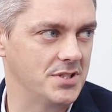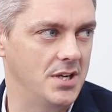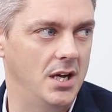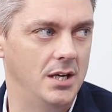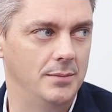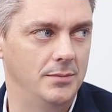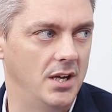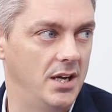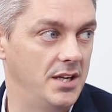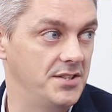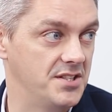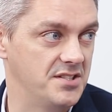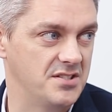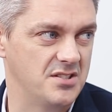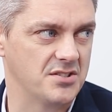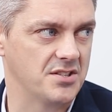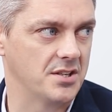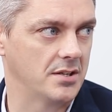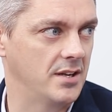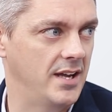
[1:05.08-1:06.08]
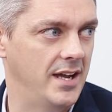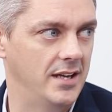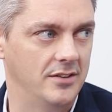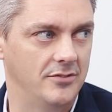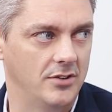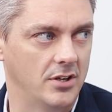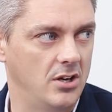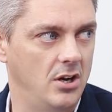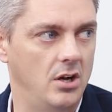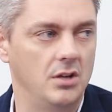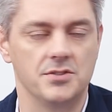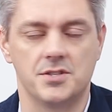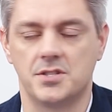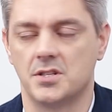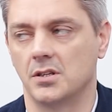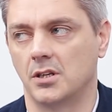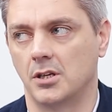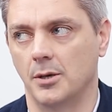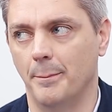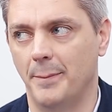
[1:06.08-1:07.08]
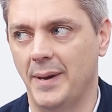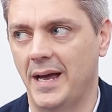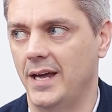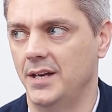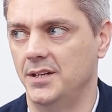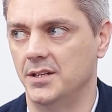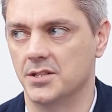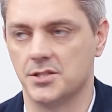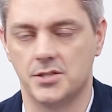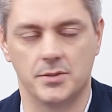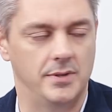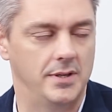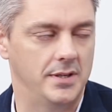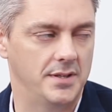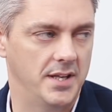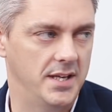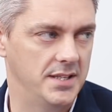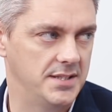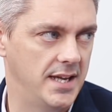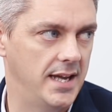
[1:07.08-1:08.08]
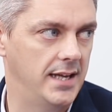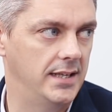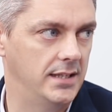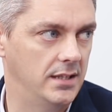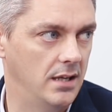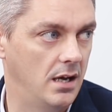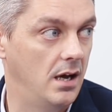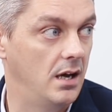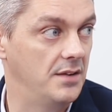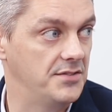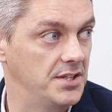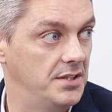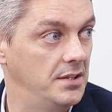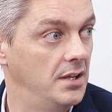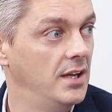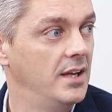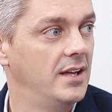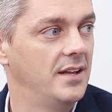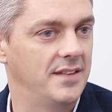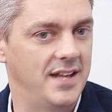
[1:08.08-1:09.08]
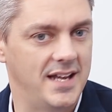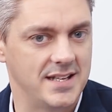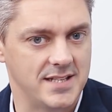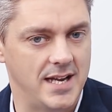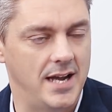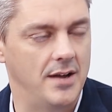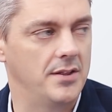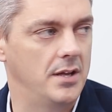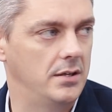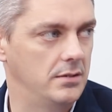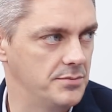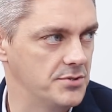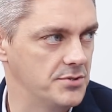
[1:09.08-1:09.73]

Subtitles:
timelines is just a kind of a constant companion to their daily lives, and that's how they're